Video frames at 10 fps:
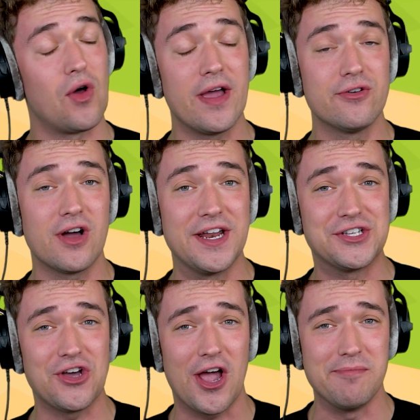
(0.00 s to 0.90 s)
So are you gonna
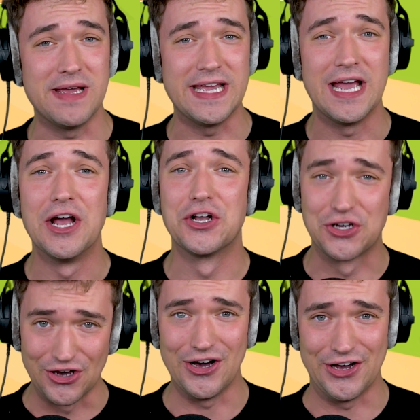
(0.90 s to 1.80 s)
join me?
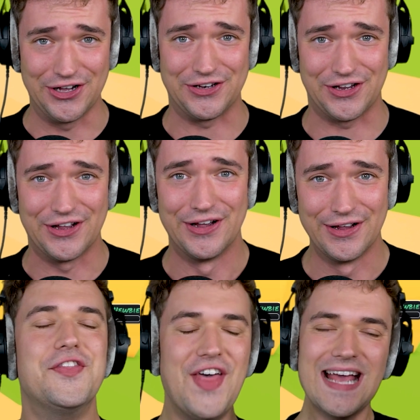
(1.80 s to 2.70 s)
Good.
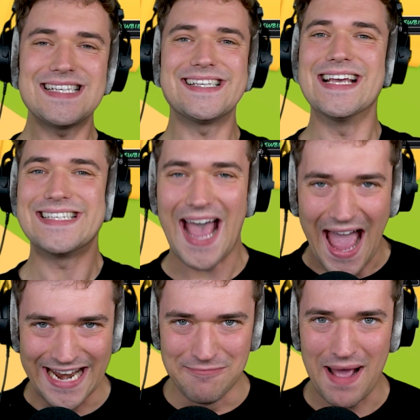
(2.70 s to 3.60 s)
This is
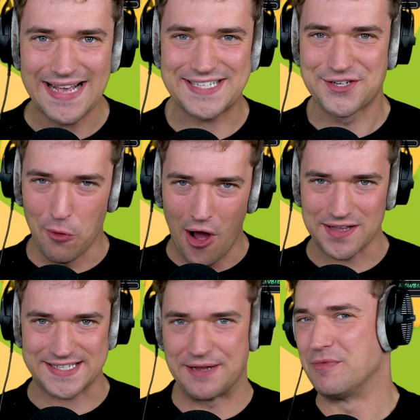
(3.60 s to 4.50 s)
Anime
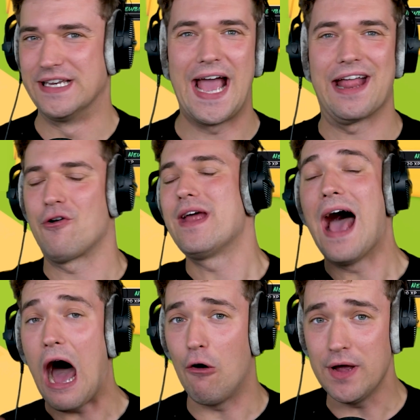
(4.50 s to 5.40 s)
Squad Simulator, and
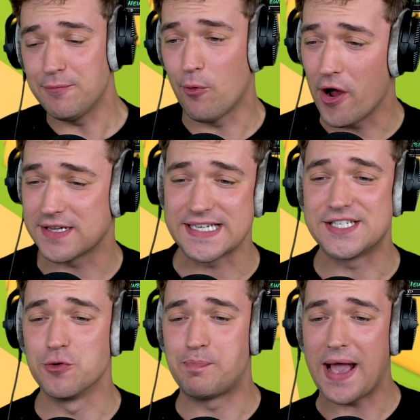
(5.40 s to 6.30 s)
how it works
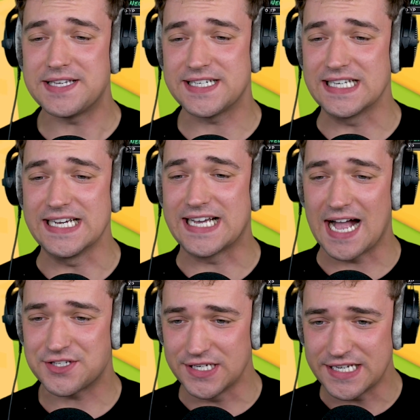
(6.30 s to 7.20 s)
is you basically
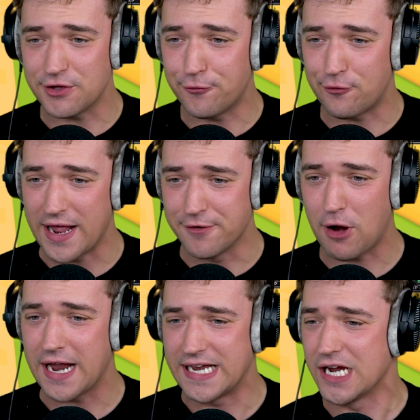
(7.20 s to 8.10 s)
got your little friend
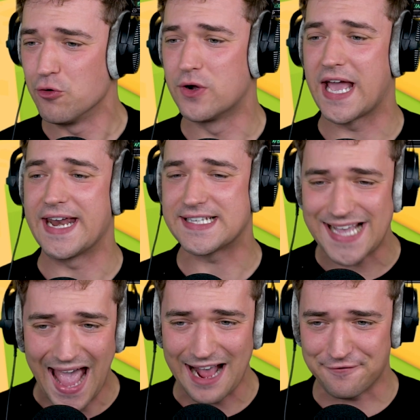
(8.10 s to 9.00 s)
right here who can
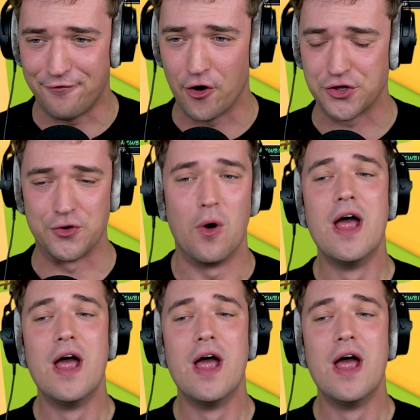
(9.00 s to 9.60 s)
attack for you.